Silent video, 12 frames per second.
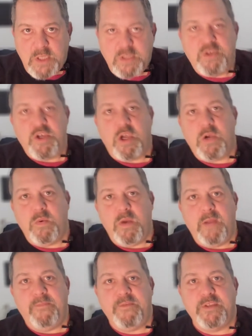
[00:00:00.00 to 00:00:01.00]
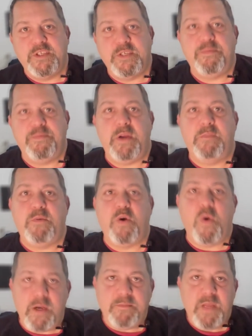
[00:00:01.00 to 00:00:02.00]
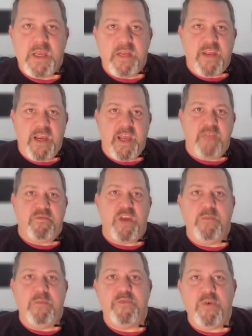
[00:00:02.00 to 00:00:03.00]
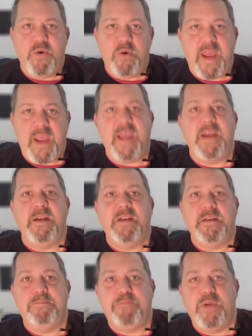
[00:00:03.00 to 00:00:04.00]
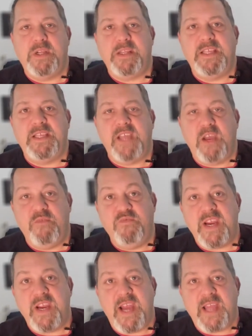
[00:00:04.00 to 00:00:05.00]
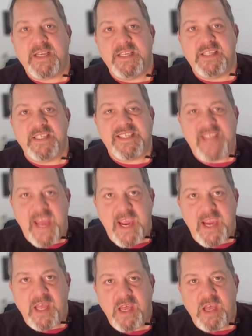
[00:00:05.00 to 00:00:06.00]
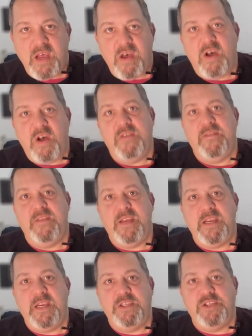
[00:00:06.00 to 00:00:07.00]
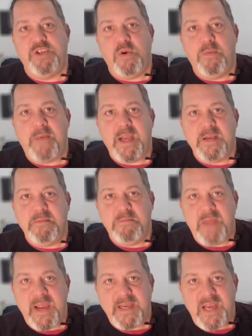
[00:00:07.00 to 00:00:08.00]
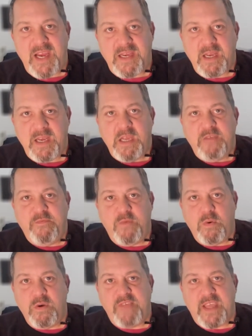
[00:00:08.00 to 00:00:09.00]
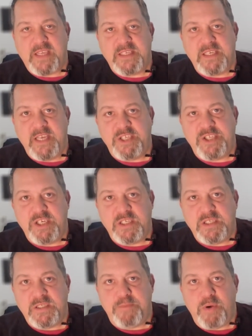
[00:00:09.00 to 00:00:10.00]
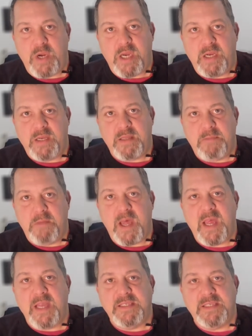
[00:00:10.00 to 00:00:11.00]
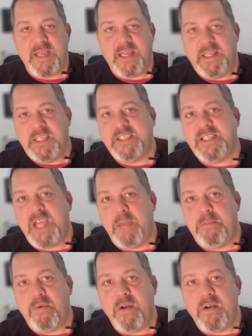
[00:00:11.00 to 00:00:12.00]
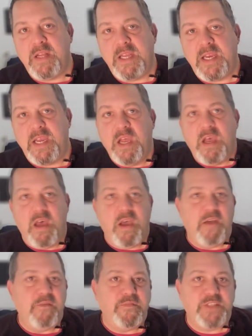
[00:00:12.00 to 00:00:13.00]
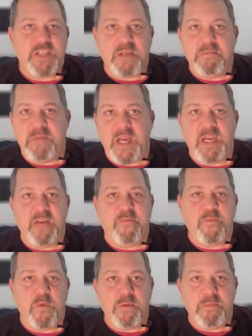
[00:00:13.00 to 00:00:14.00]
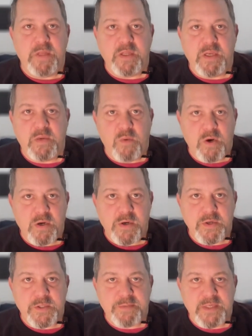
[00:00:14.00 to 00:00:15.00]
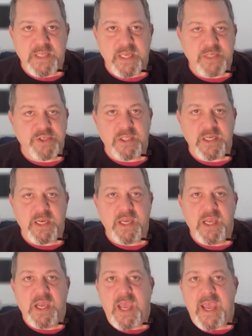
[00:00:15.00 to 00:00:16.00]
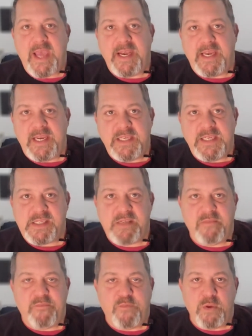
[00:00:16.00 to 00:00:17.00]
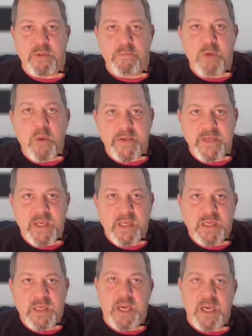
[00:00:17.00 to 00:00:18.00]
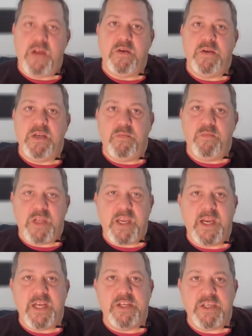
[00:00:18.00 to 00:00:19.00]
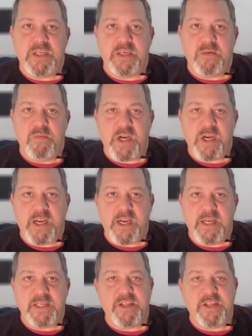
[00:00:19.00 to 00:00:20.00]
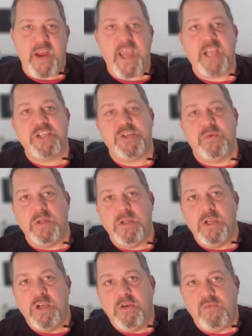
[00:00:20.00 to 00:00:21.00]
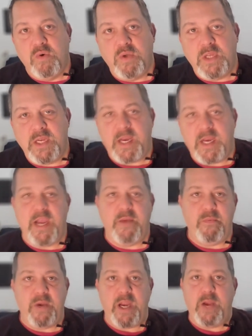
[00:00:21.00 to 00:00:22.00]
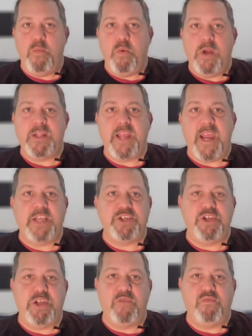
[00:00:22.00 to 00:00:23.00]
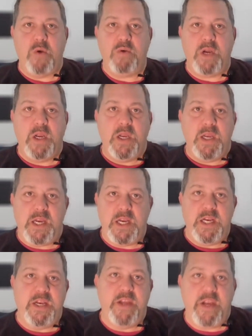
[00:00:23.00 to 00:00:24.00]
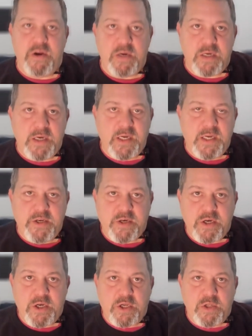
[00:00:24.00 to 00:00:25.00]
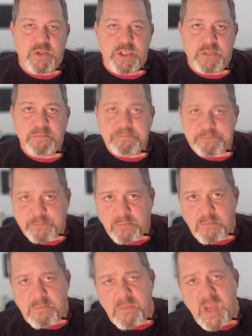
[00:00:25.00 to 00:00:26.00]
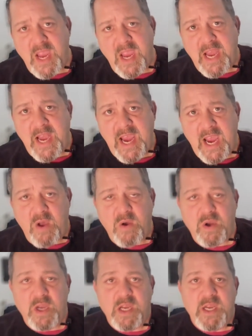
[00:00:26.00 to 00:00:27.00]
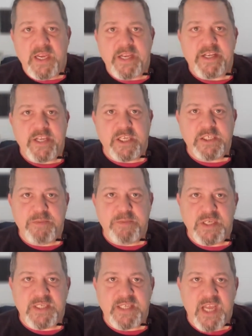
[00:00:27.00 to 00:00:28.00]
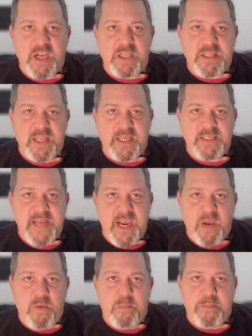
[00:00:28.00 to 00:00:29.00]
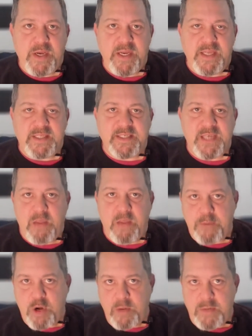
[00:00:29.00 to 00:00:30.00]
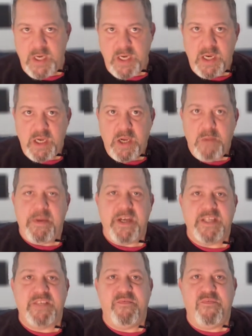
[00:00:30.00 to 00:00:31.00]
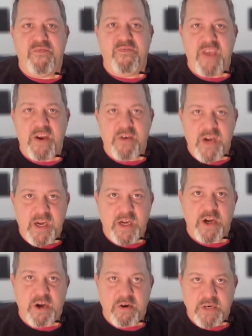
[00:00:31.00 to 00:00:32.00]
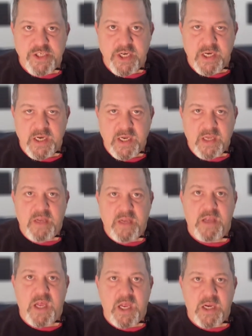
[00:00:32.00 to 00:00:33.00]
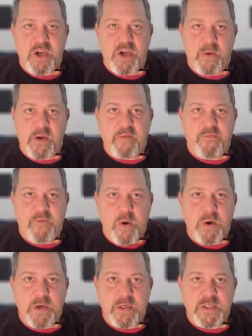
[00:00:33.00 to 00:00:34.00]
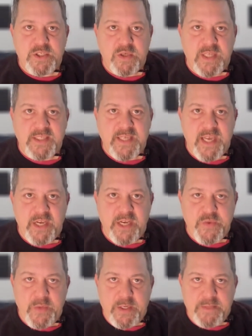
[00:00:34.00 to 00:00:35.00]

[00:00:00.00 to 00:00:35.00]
to chalk one up for the Supreme Court. They have come through and put these and reenacted the stay on the Joe Biden mandate for vaccinations, putting the minds, at least temporarily, of some 84 million workers potentially at ease for the moment. Now, we're going to get into their actual ruling and what they actually wrote in their conclusion and how it does put a stay on things now, but it's not permanent, but it's very encouraging going forward. So let's get into it.